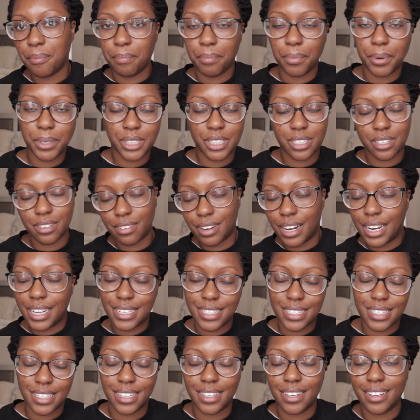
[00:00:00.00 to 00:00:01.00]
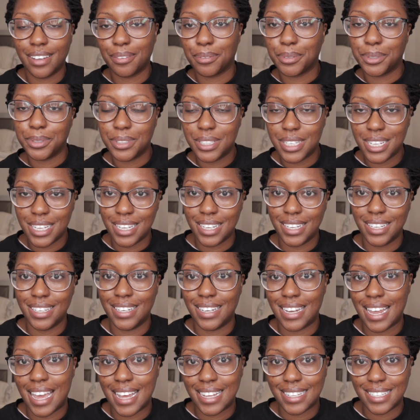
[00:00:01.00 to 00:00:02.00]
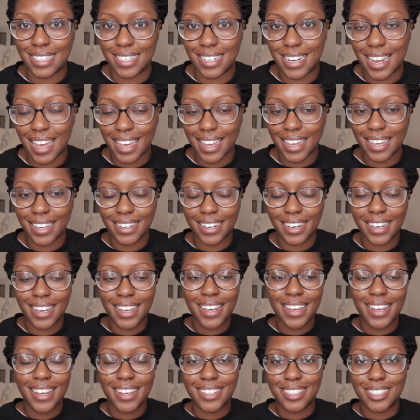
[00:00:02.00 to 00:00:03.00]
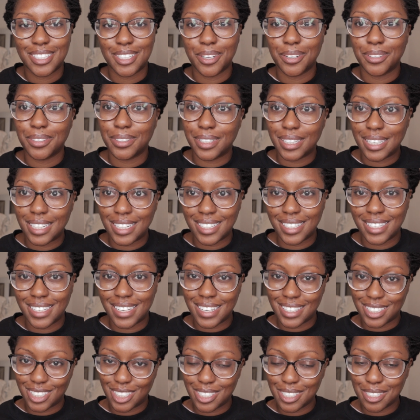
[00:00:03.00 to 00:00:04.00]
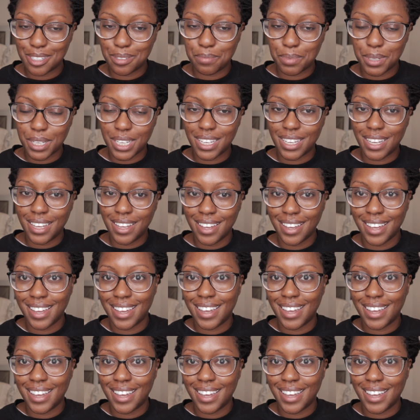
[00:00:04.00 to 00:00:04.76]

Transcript: moisturizing routine last night, so it should be